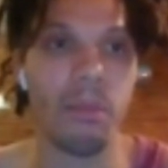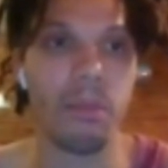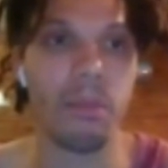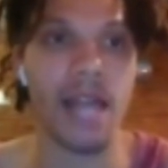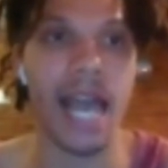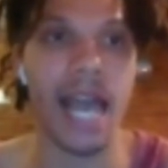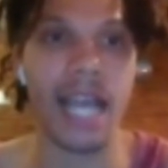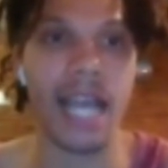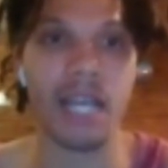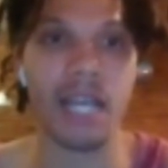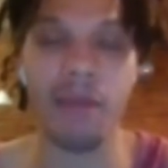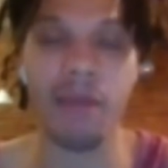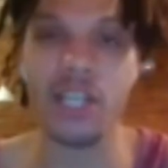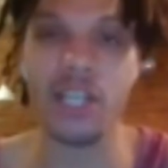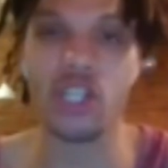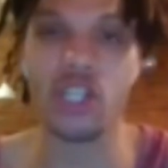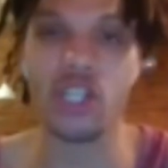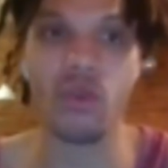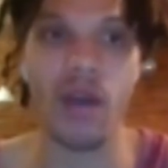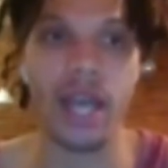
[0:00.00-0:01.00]
black
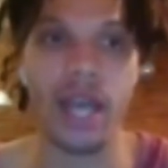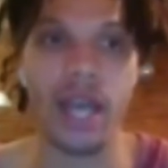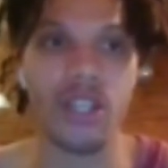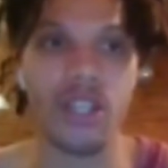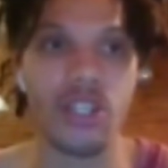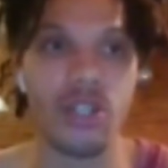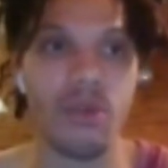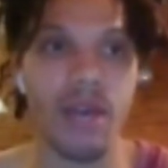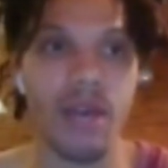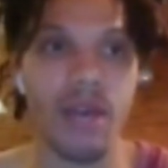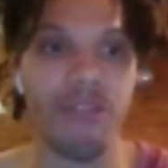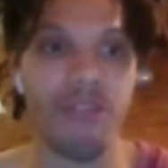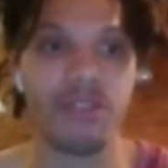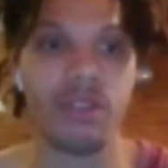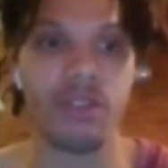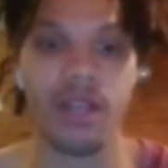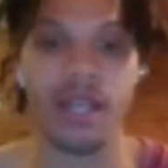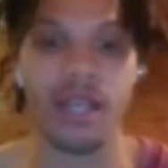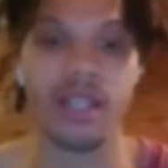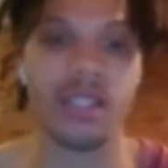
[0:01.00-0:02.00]
may try to do
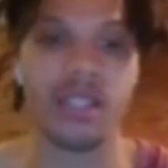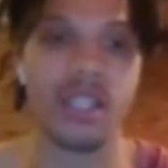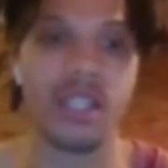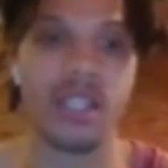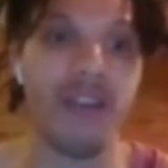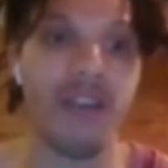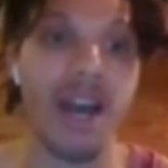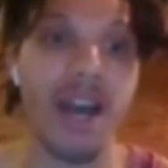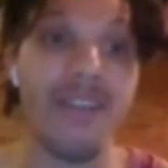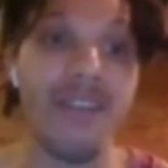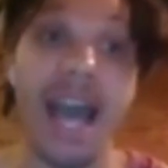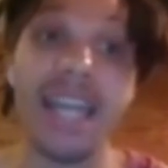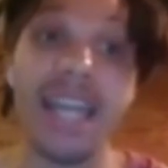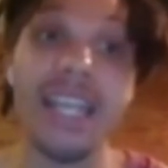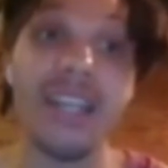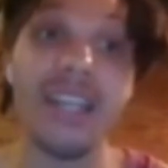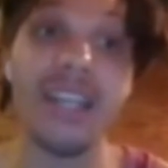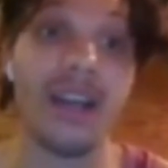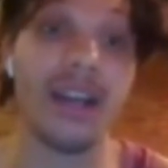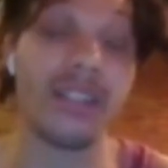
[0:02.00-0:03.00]
after knight c5? I
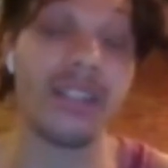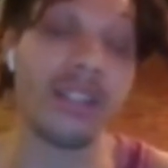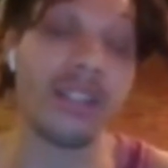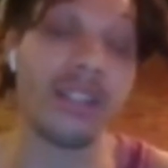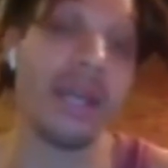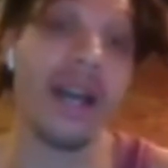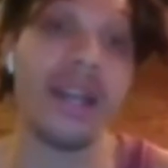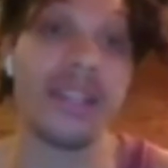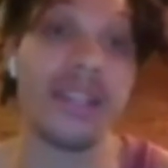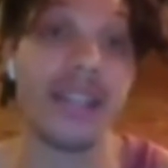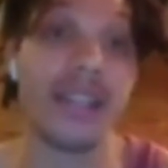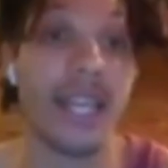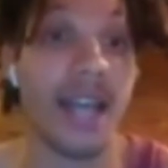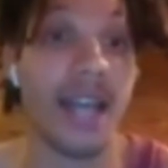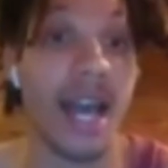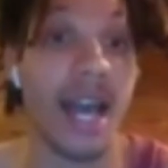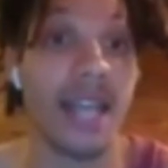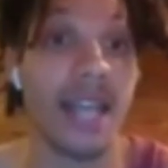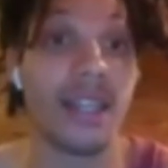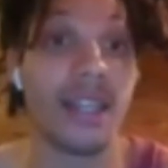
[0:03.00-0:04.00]
didn't, to be honest, I
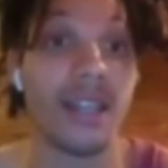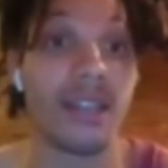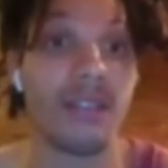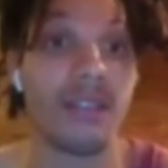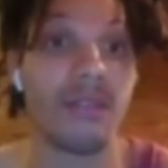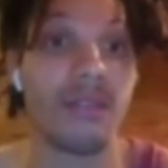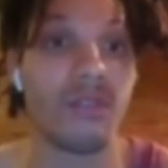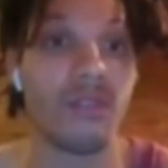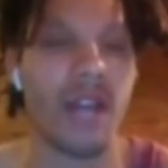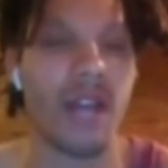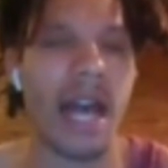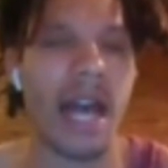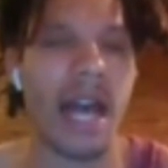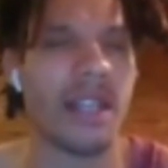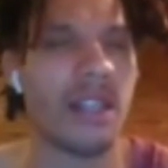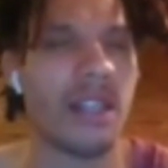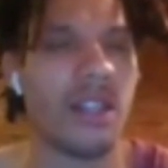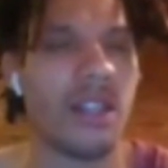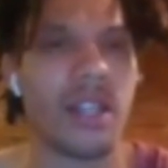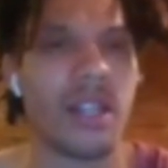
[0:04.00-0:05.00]

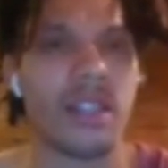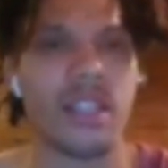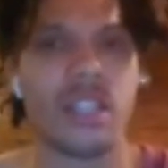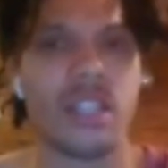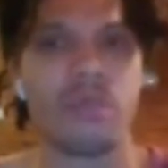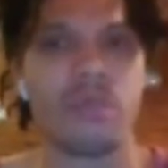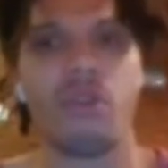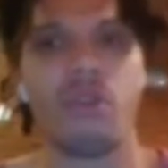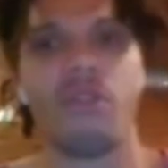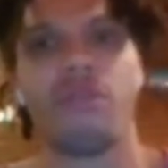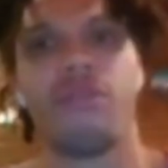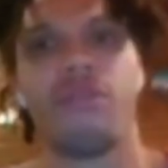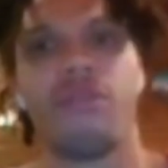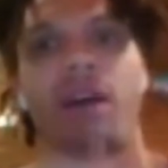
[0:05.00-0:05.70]
didn't look at this move,